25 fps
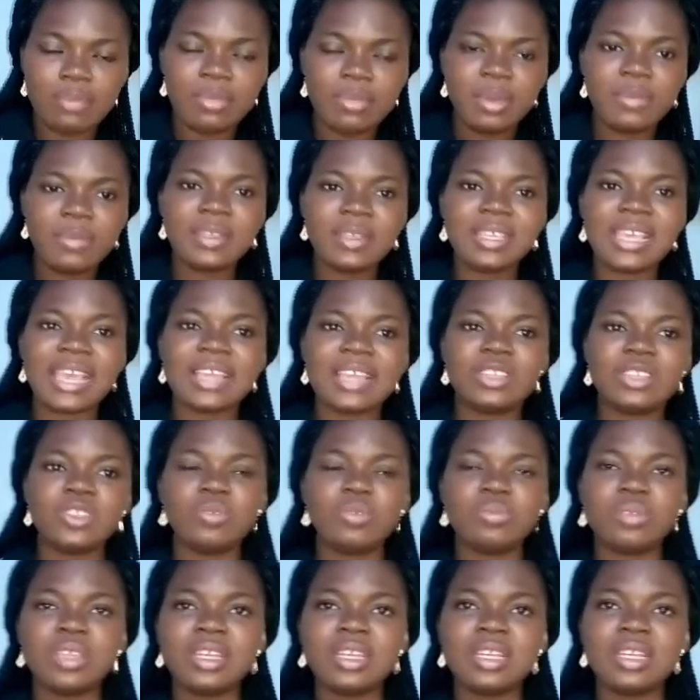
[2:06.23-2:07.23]
maybe there is
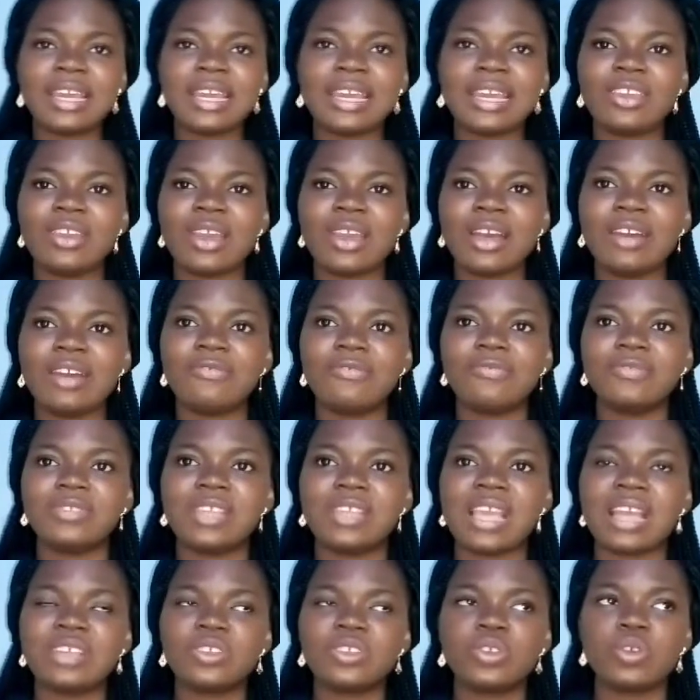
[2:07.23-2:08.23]
something that you have,
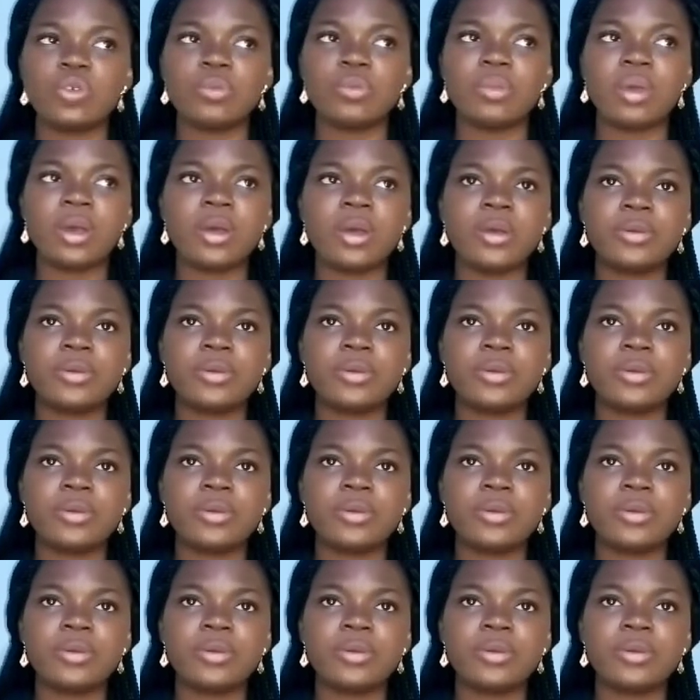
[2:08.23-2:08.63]
there are some